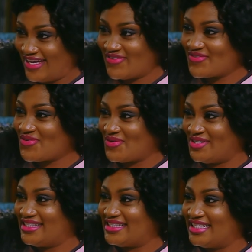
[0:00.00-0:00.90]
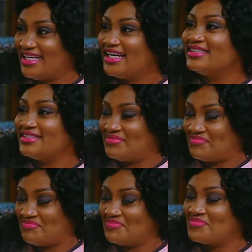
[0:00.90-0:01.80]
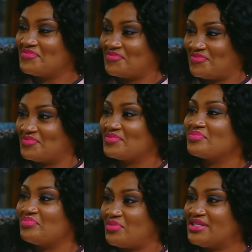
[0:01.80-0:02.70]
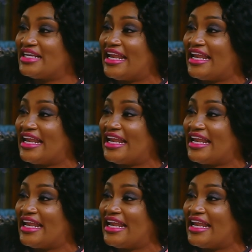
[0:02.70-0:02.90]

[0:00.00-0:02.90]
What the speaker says: that tells someone who that particular person